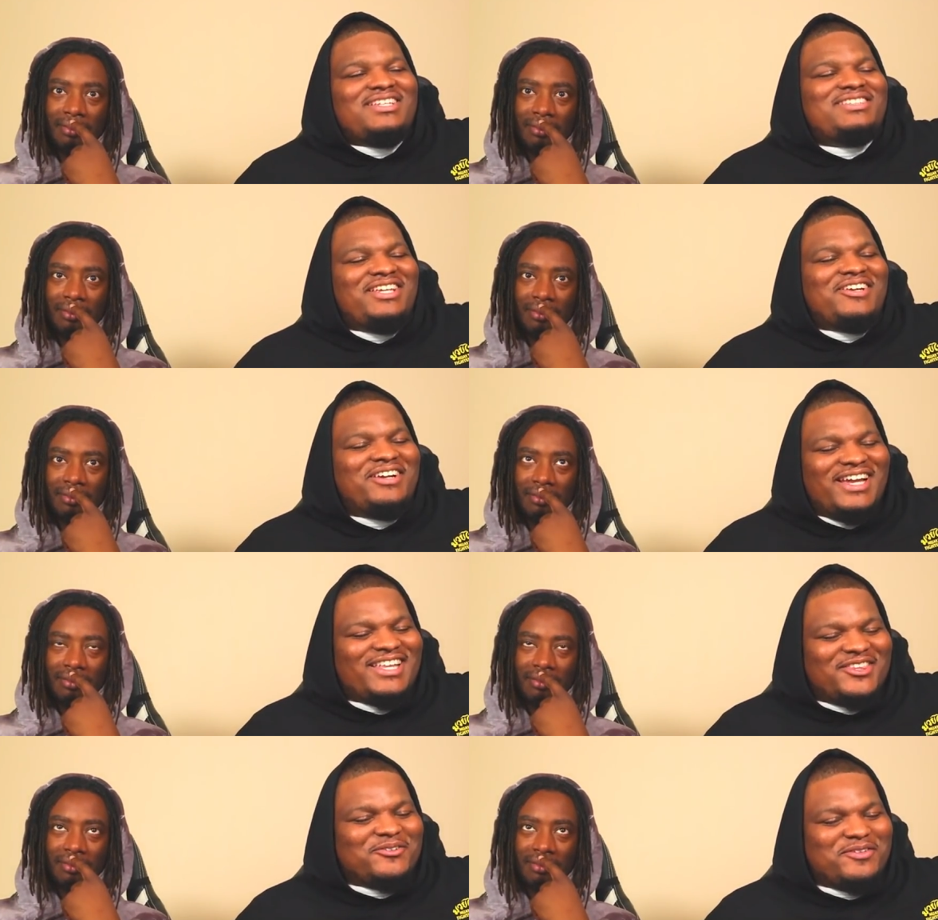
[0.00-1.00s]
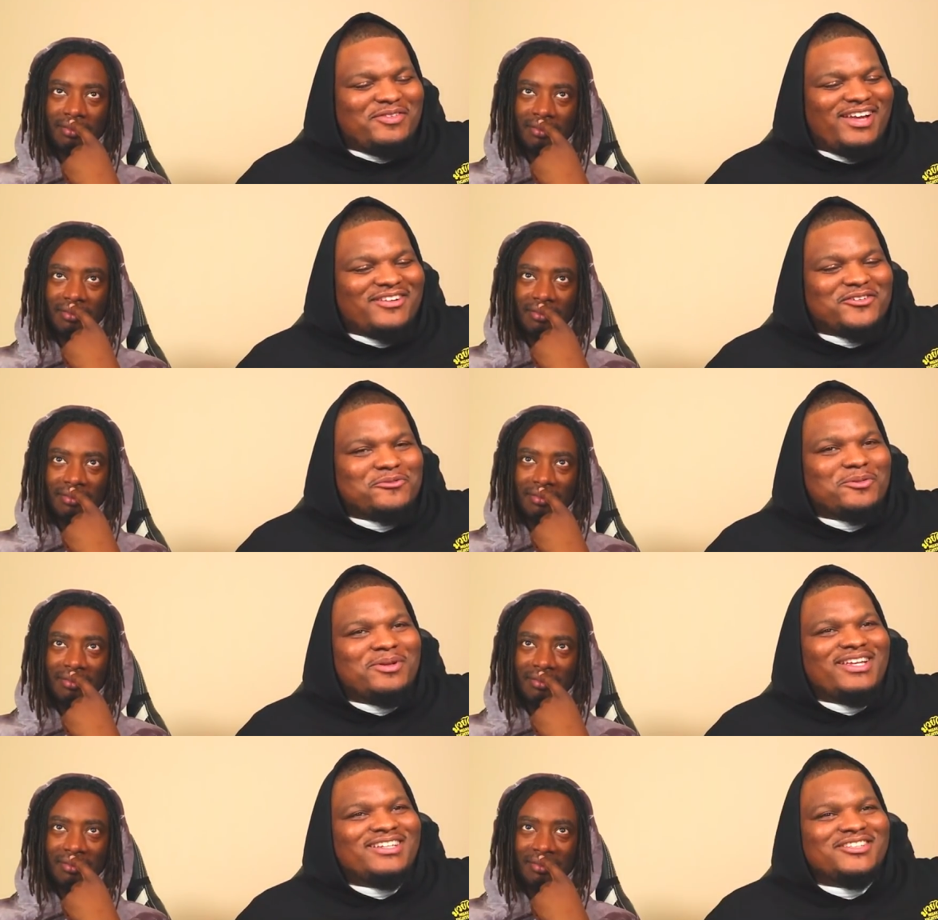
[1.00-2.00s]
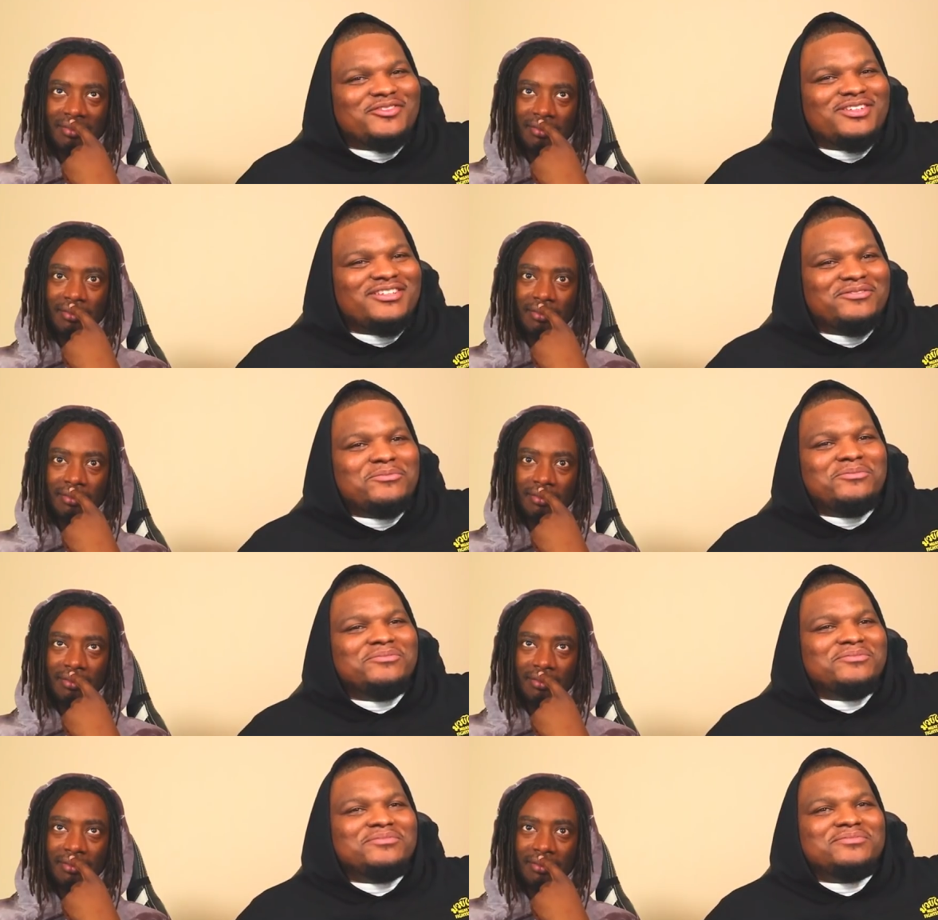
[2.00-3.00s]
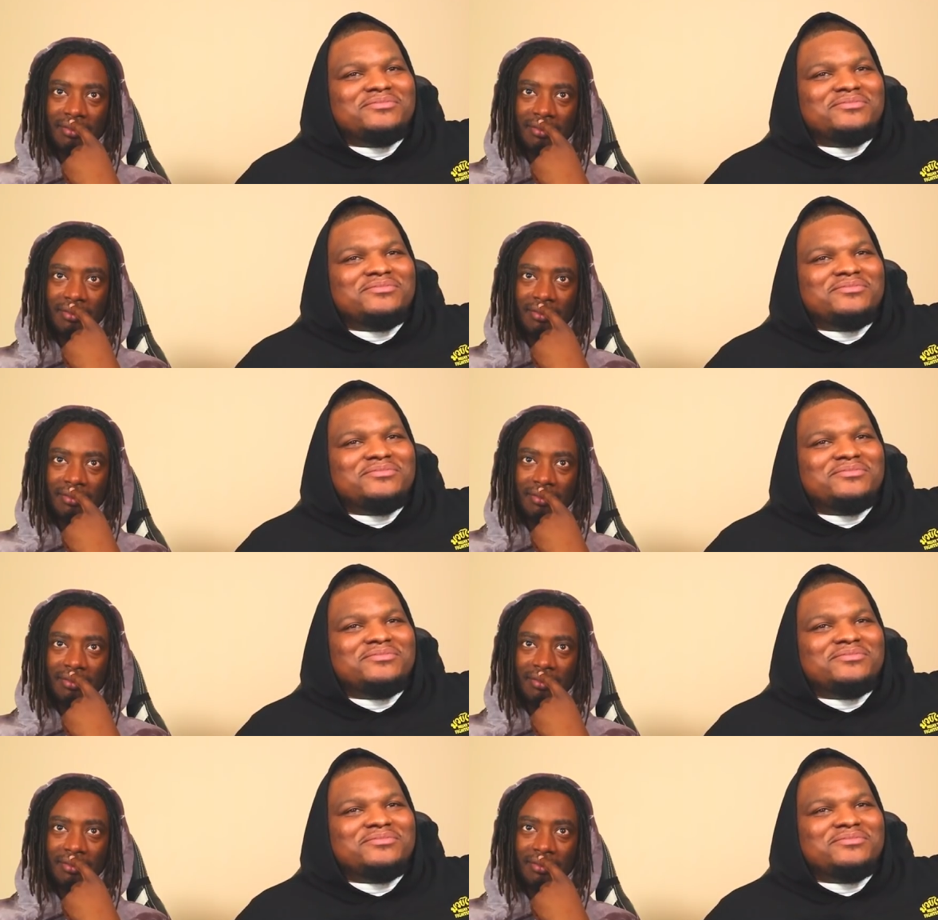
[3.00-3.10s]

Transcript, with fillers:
Speaker 1: still got the revival on my man's fam. See